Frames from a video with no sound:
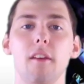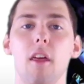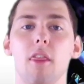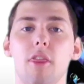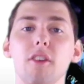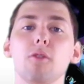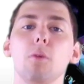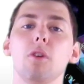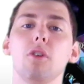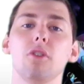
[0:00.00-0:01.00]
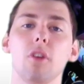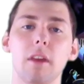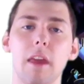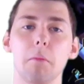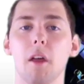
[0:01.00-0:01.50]
this was a game
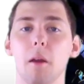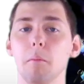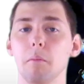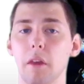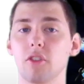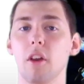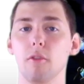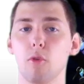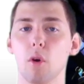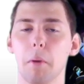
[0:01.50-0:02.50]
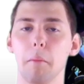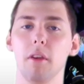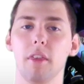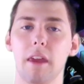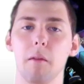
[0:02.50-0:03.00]
that I'm excited for, probably the
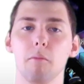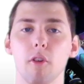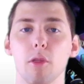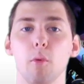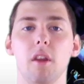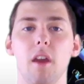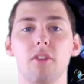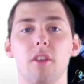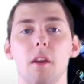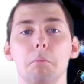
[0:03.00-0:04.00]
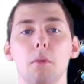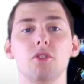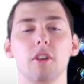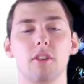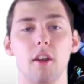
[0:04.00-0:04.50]
game for 3DS that I'm most
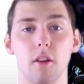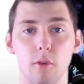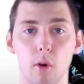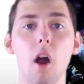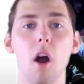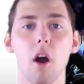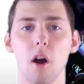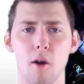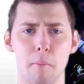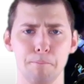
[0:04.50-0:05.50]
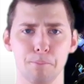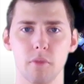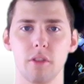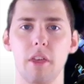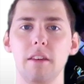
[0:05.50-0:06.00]
excited for.
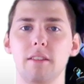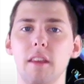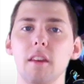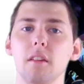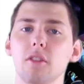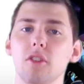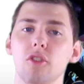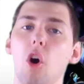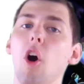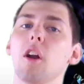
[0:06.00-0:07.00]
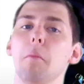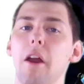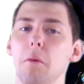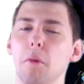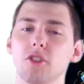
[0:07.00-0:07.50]
They didn't talk
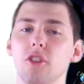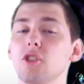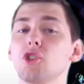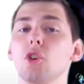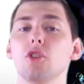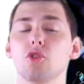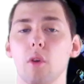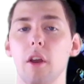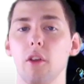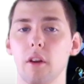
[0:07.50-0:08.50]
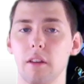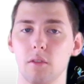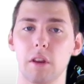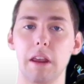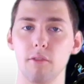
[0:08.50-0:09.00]
about it much, they just showed a trailer
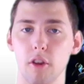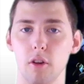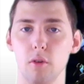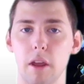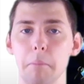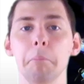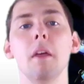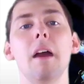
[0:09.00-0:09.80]
and gave the new name.